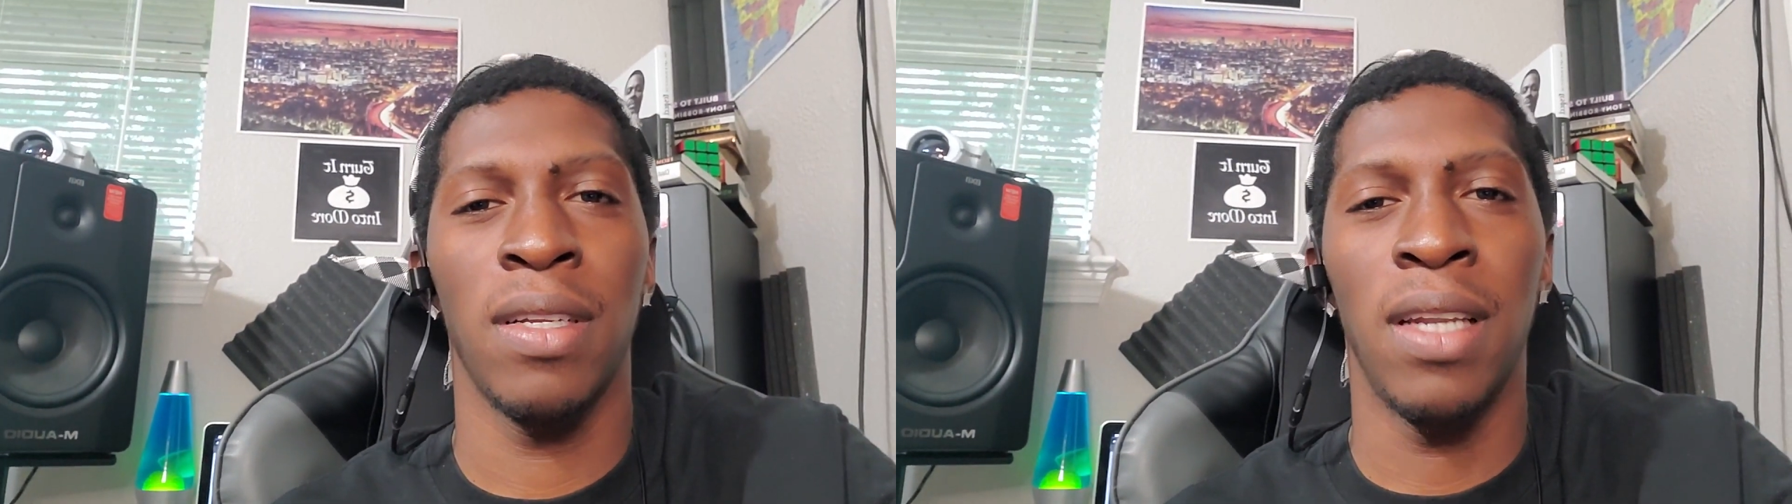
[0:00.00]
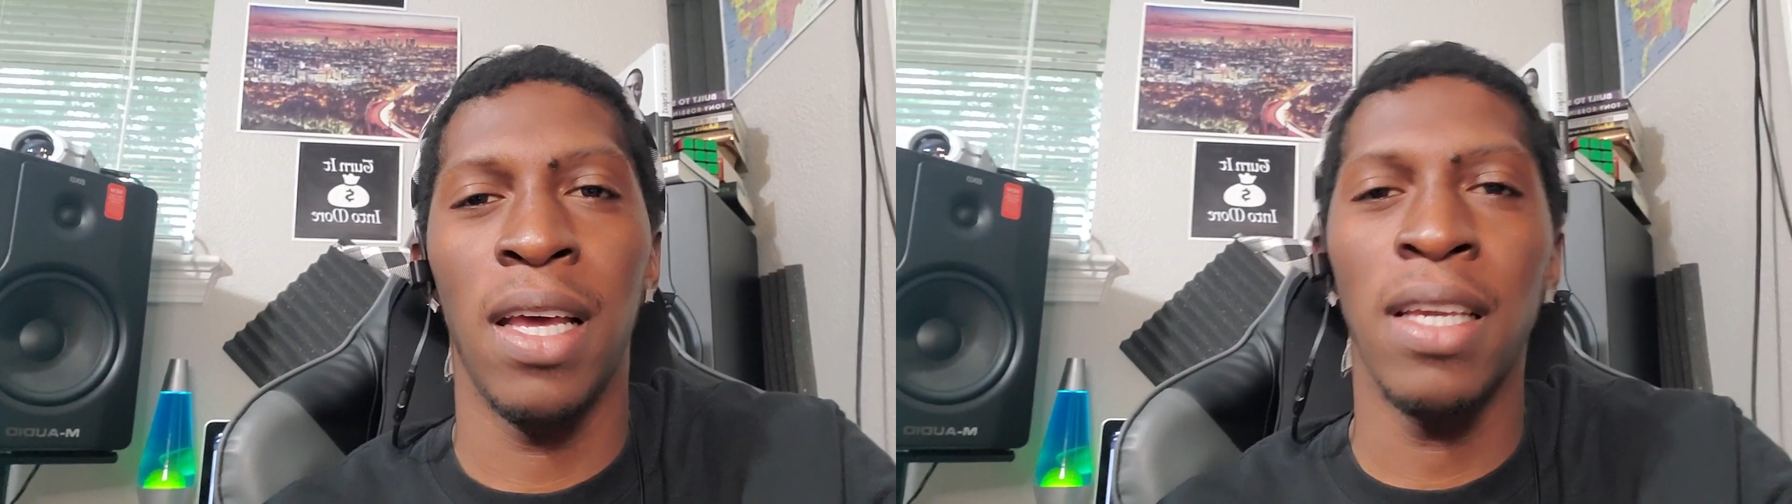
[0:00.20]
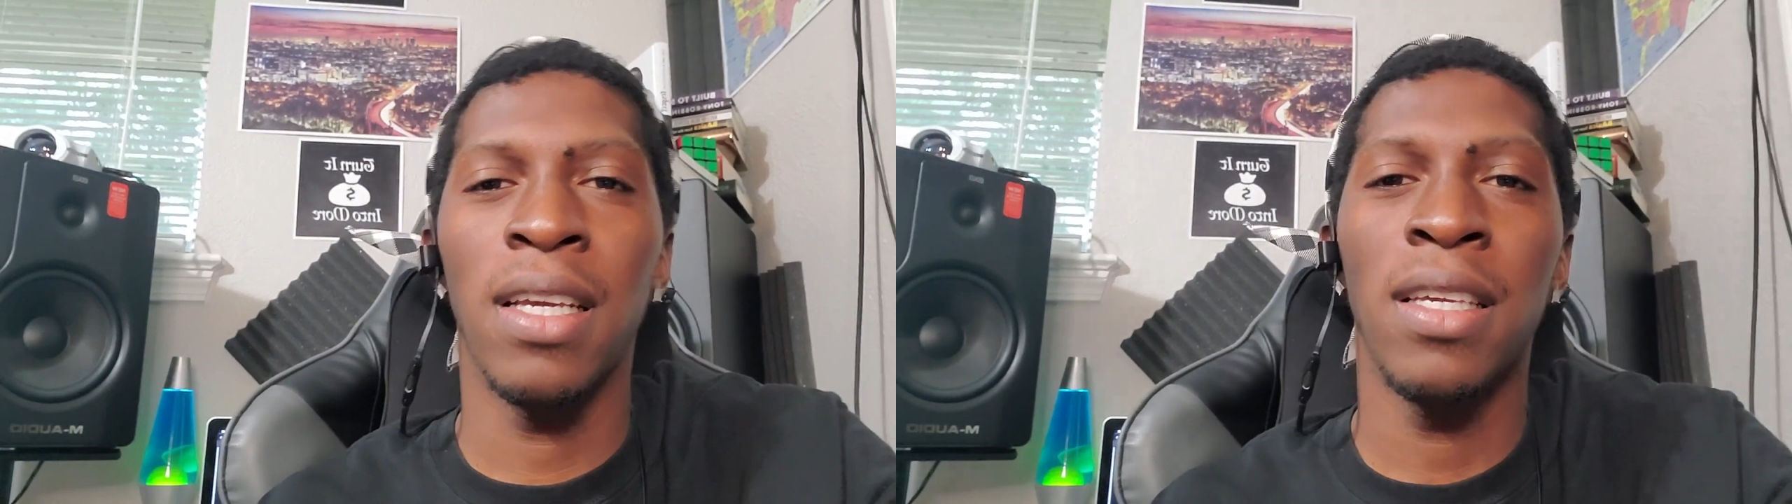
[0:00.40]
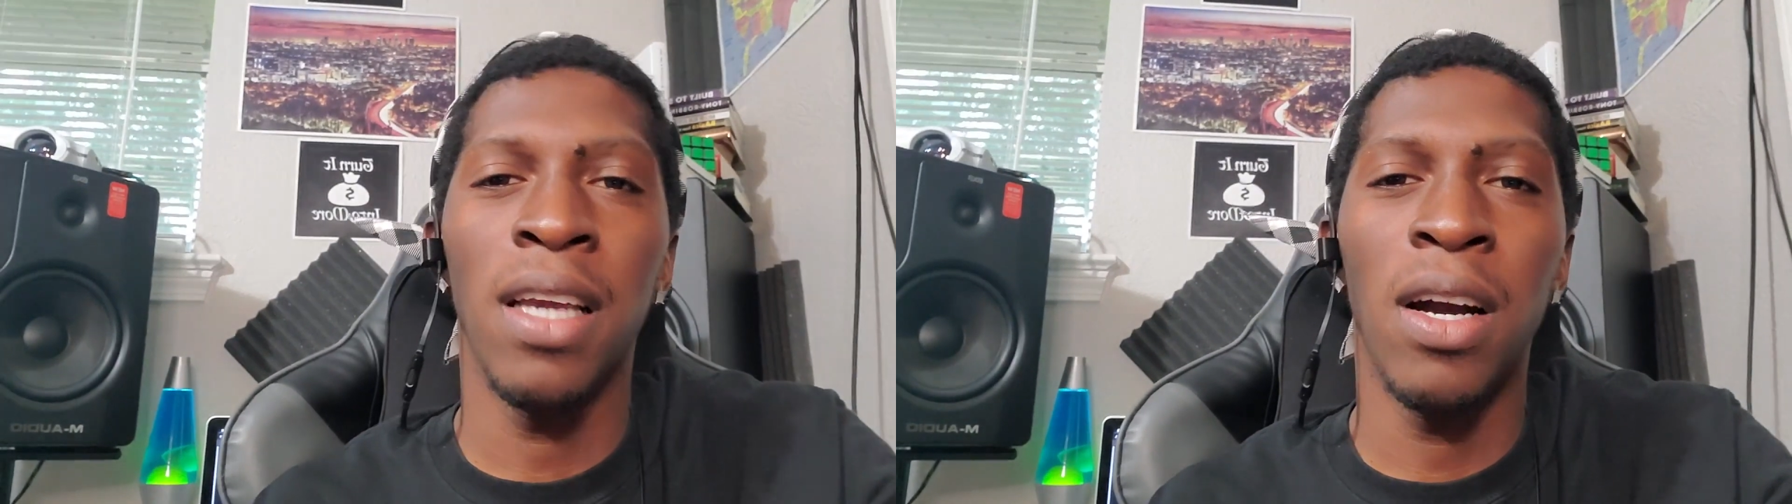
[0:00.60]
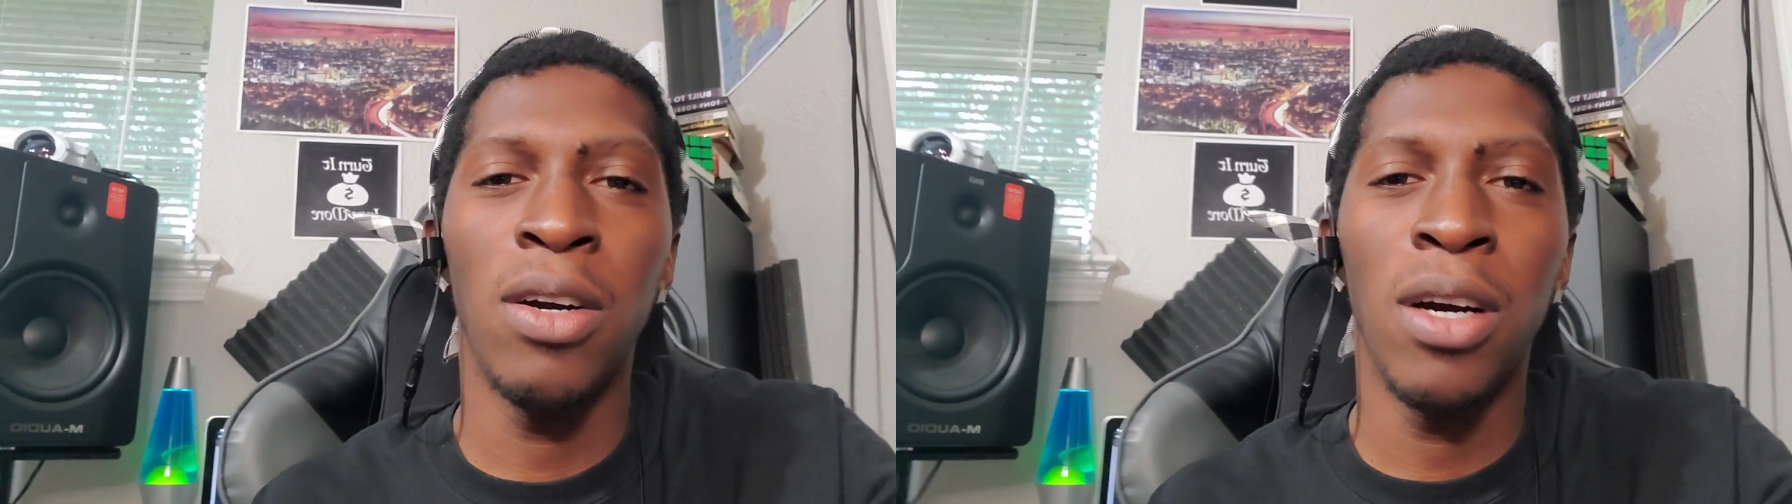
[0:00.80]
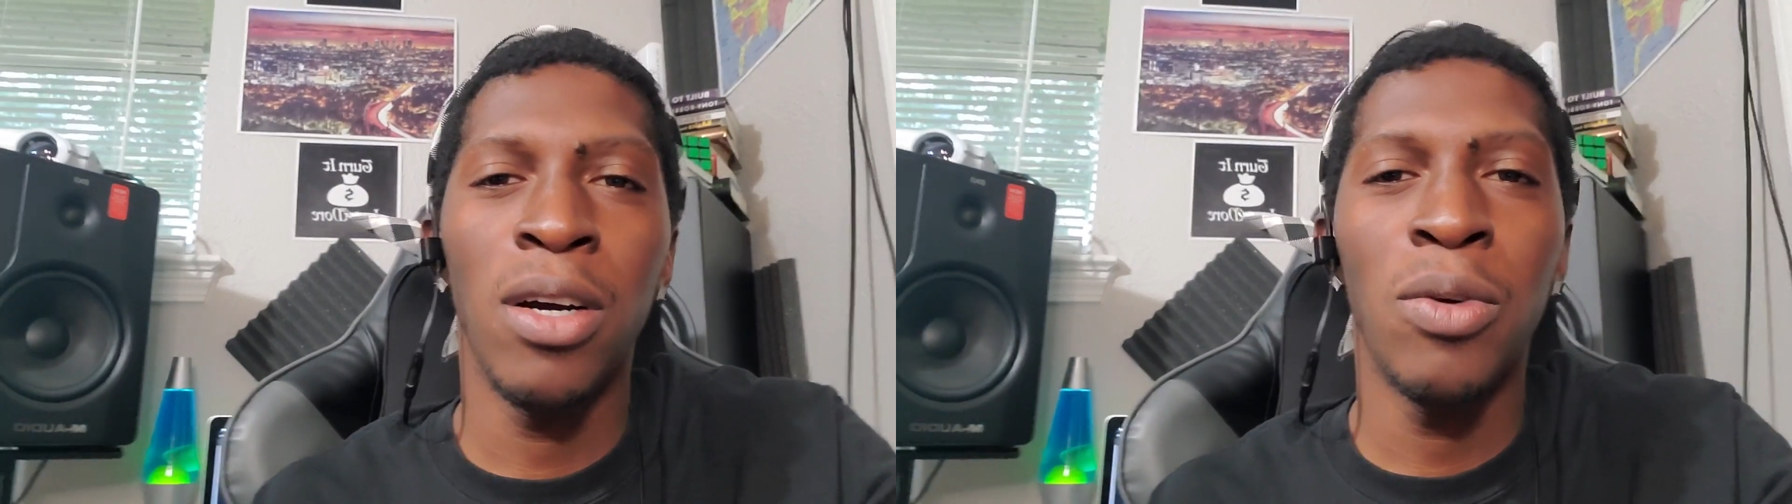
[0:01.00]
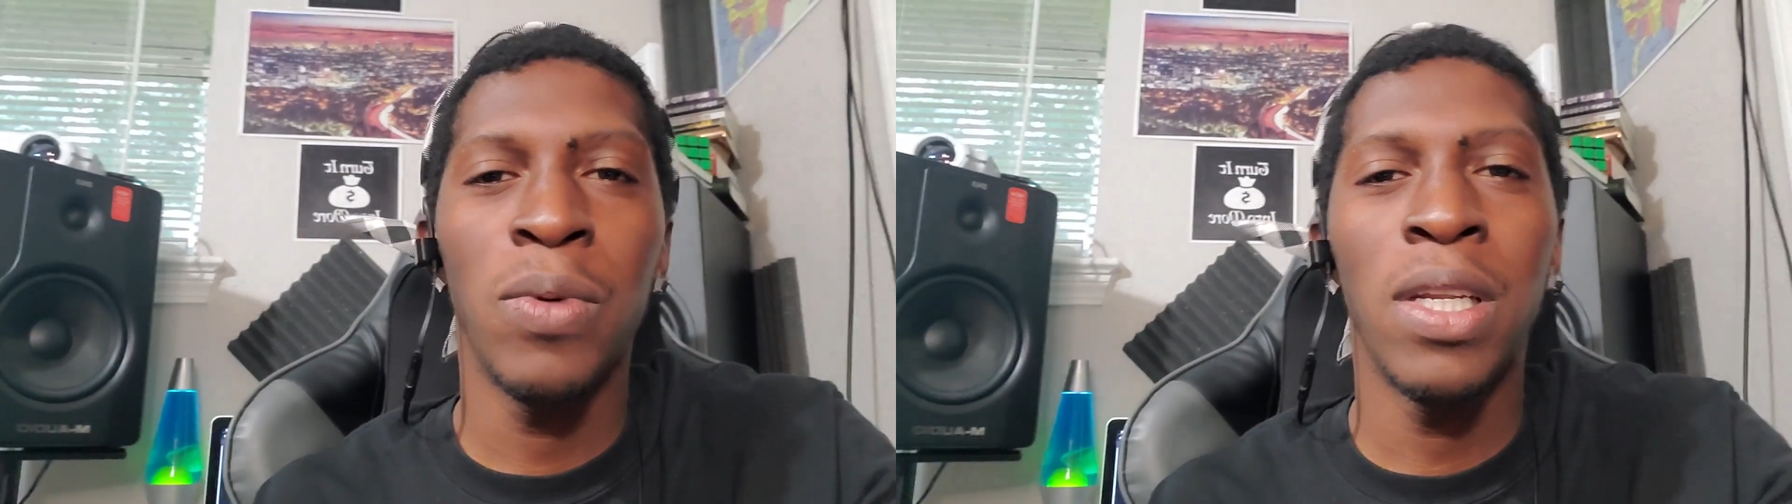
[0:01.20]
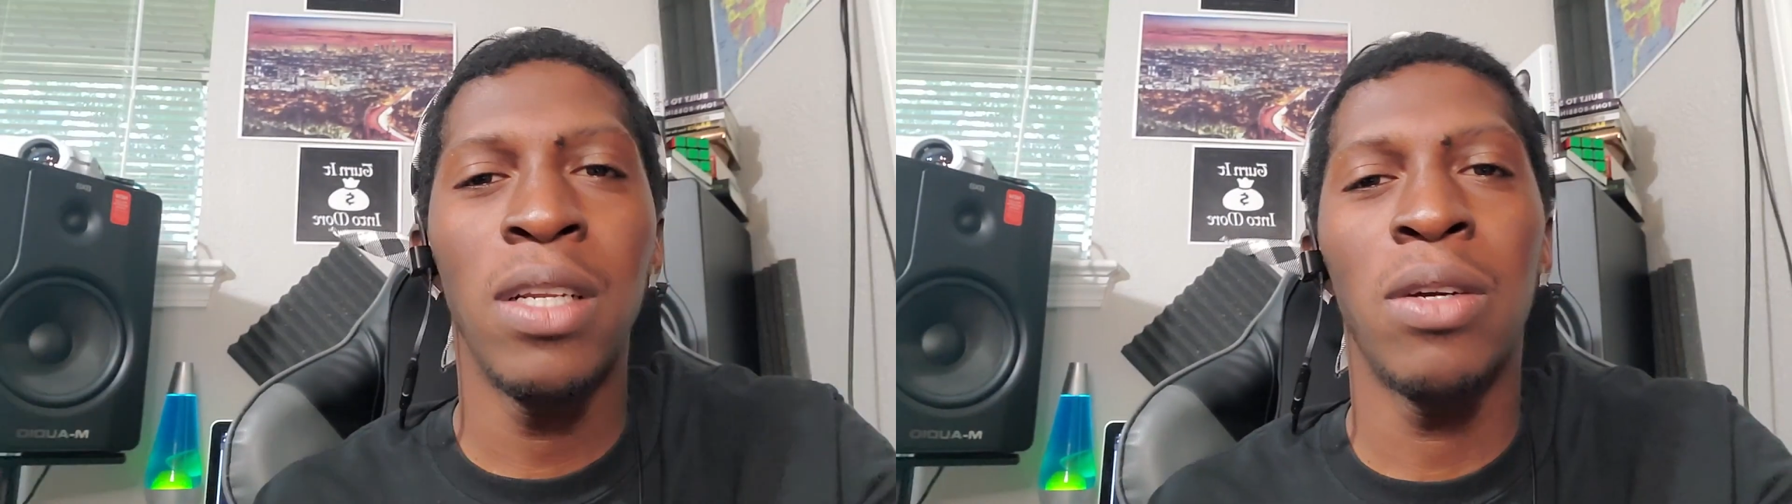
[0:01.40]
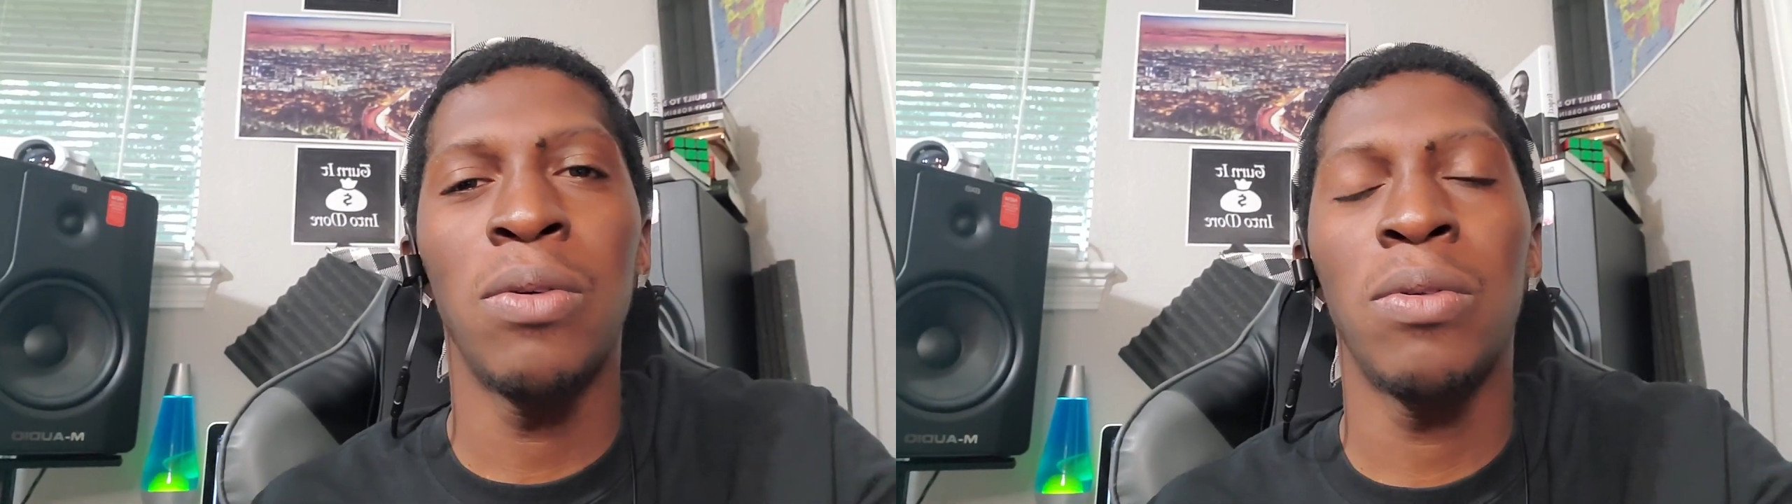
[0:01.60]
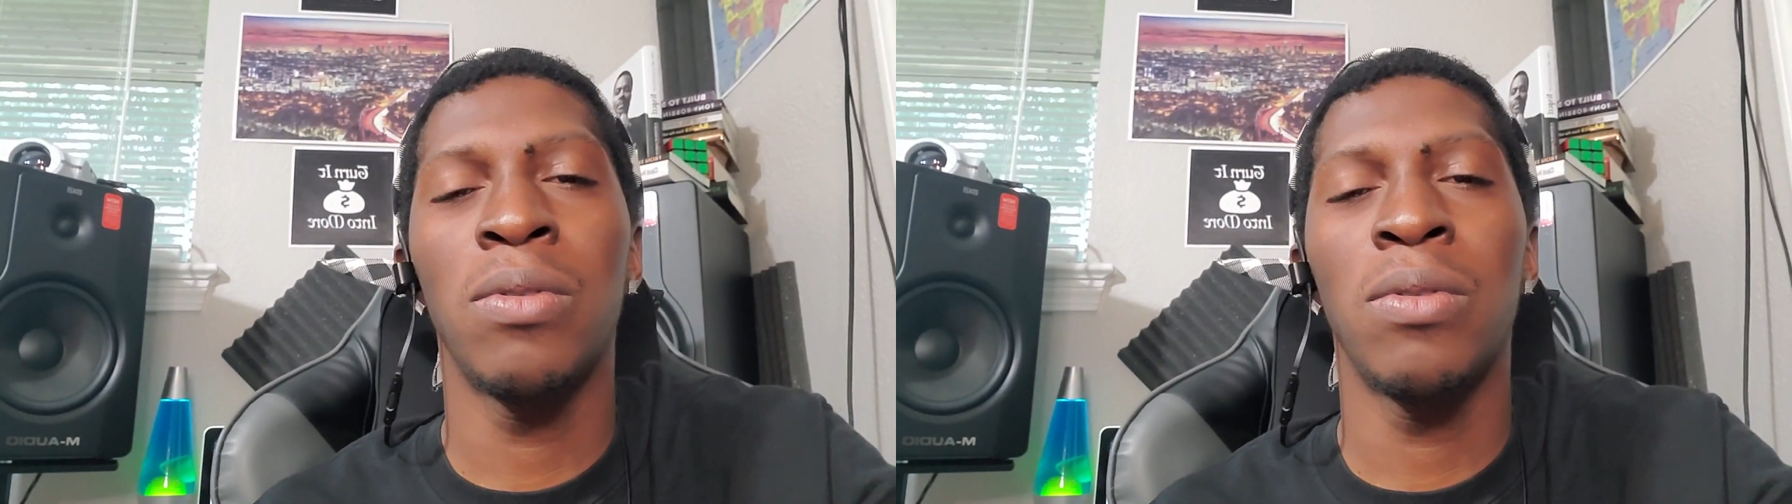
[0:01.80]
Like y'all already know,